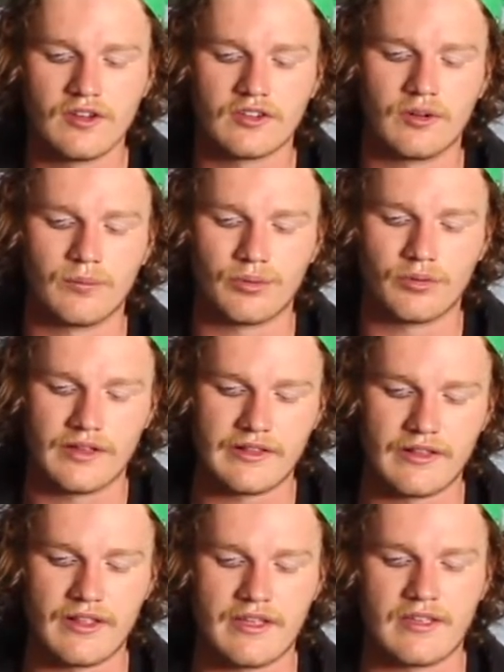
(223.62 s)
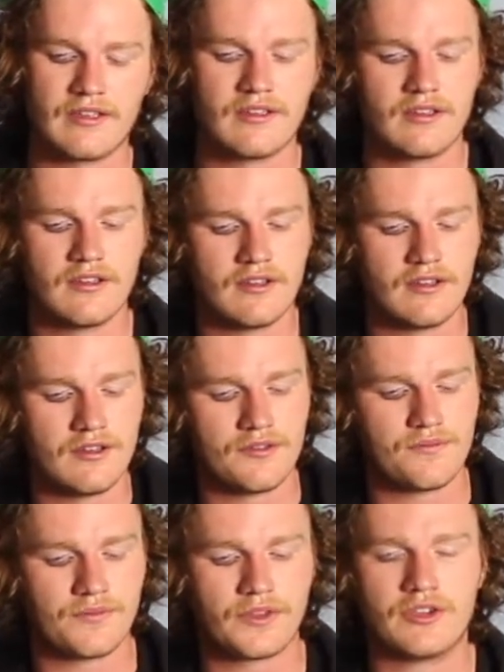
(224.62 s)
completely
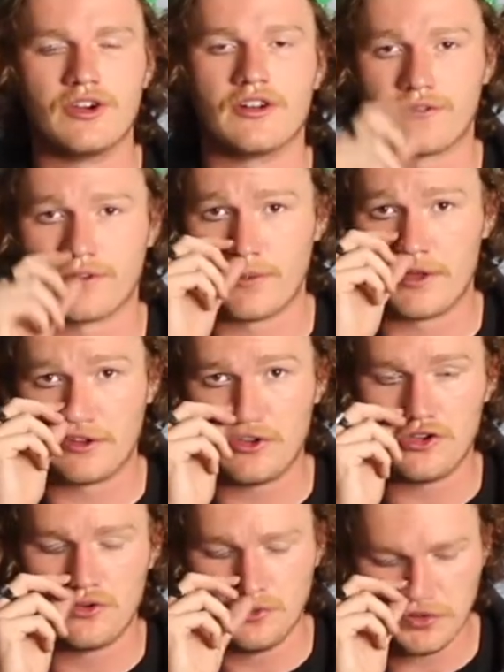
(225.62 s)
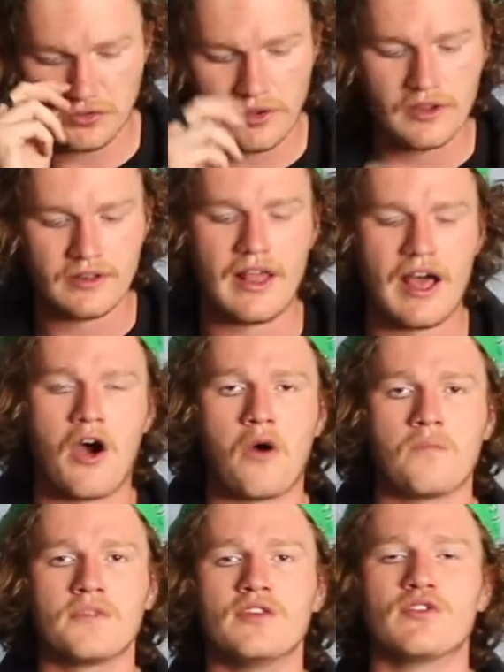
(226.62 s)
good for me to use.
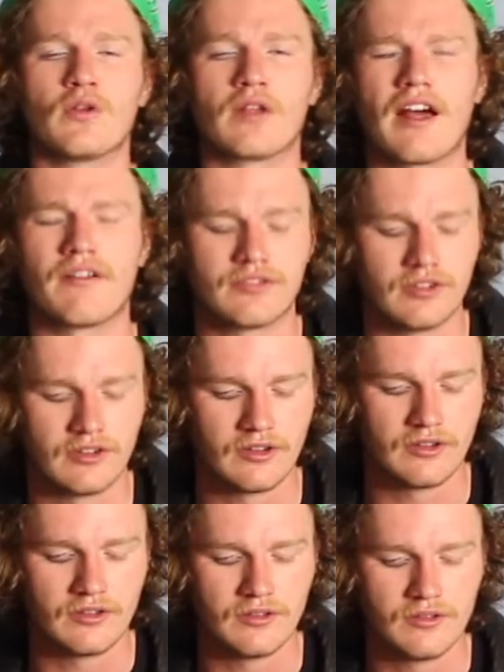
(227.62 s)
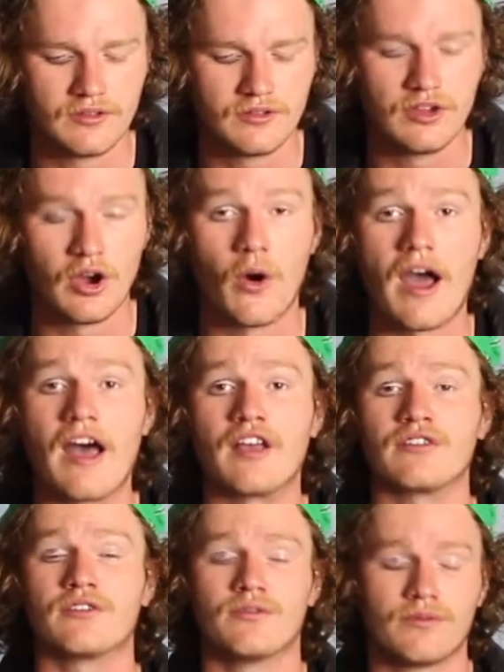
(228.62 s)
Now, you don't have to go
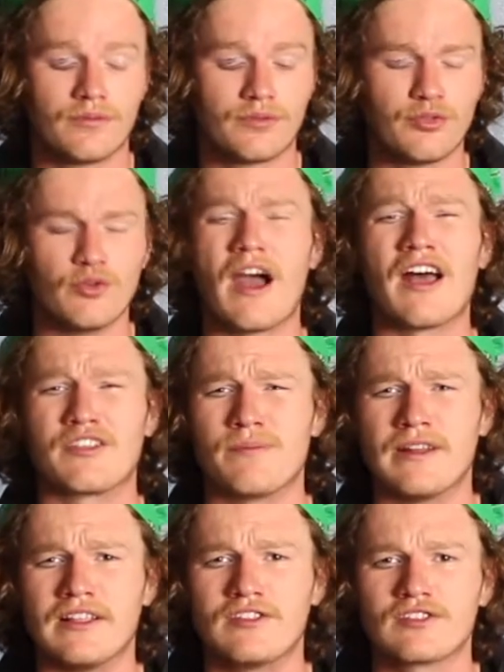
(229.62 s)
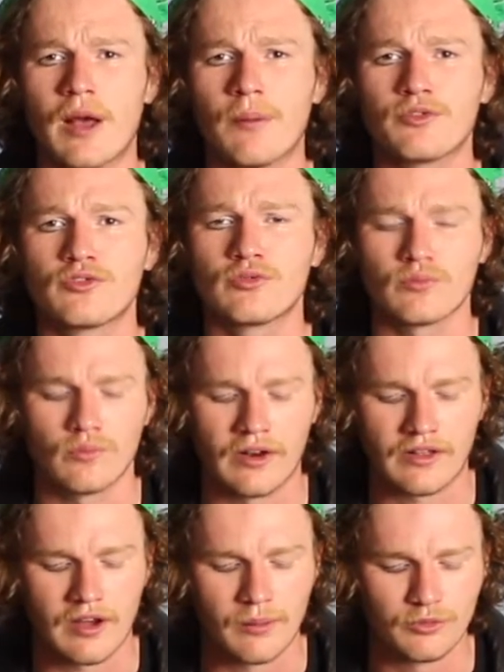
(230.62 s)
through as many steps when
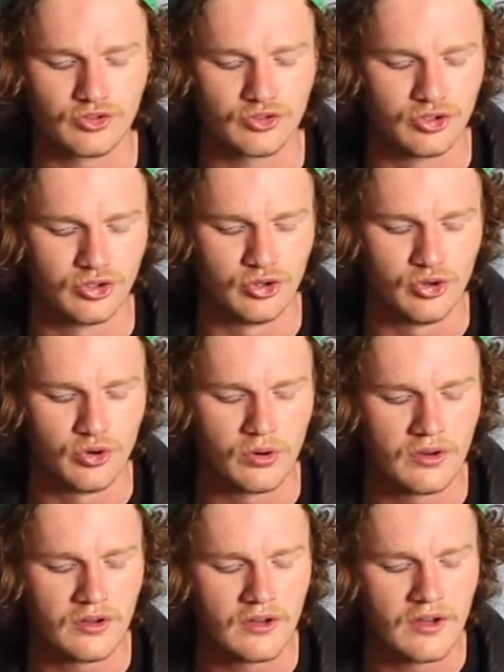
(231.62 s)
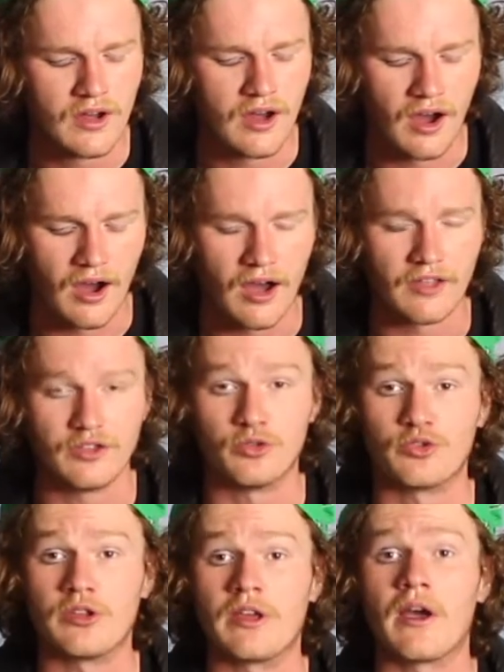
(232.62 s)
it comes to
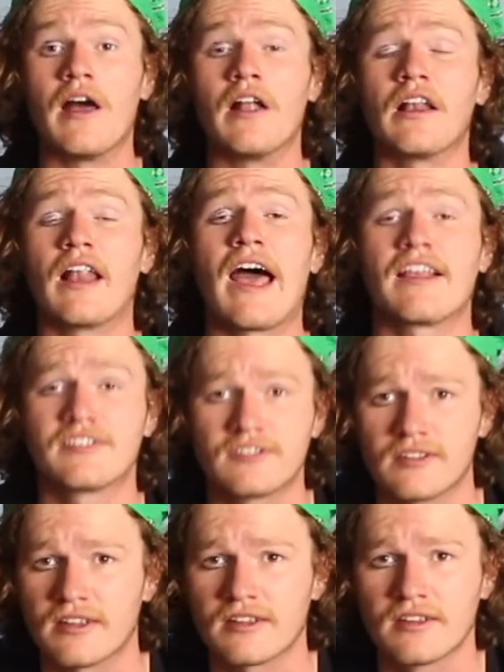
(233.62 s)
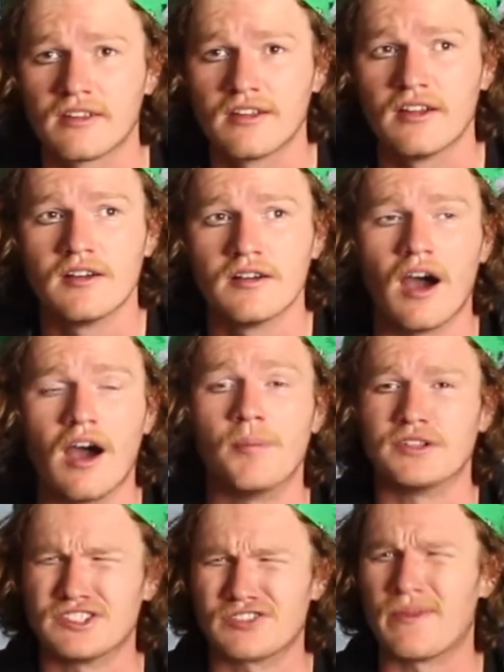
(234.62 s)
using elastic,
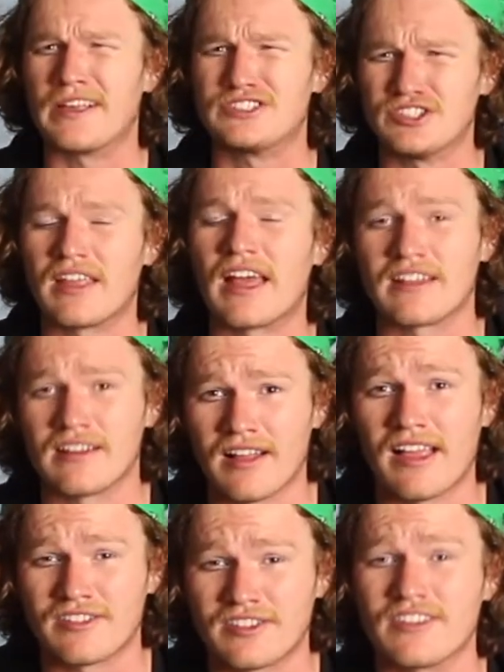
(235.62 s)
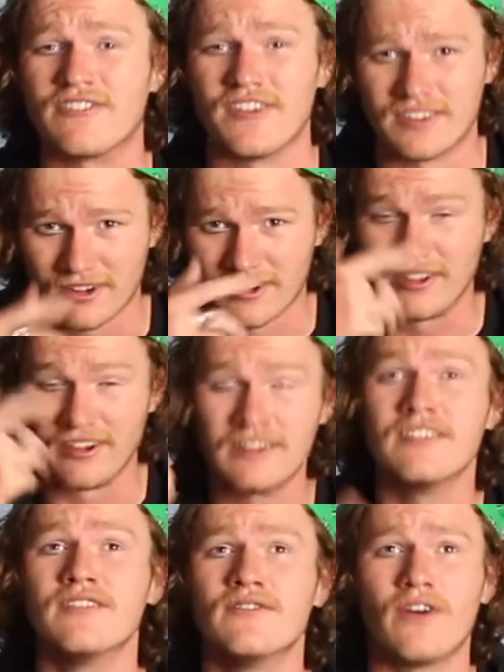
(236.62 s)
but just make sure that the elastic fits on
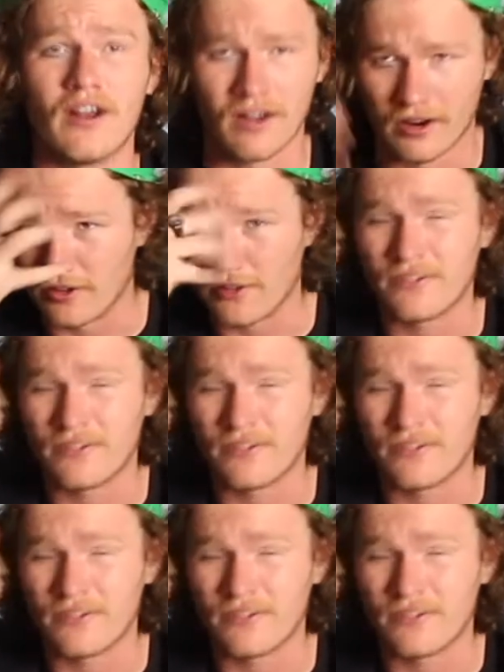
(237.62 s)
your